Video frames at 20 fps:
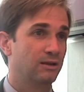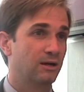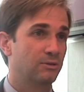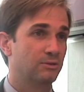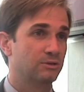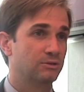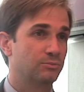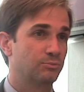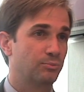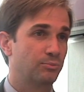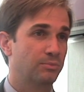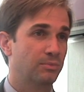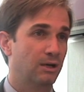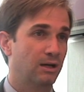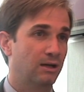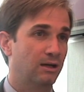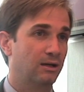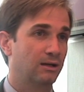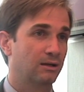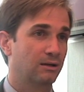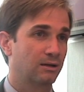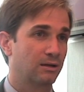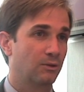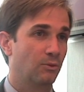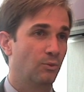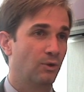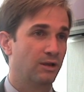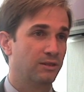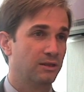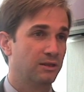That was
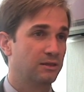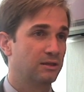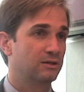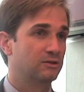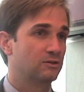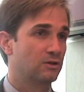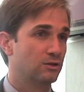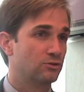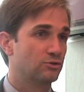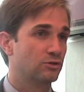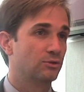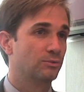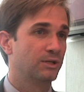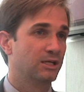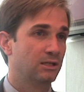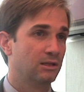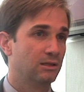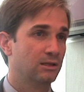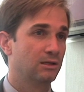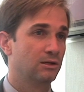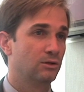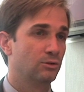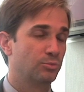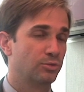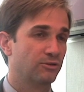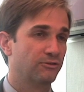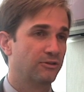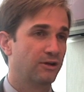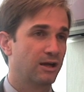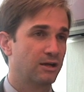one of the things that drew me to the legal
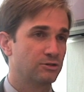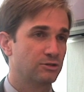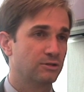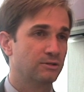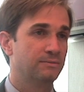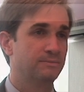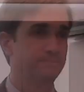profession.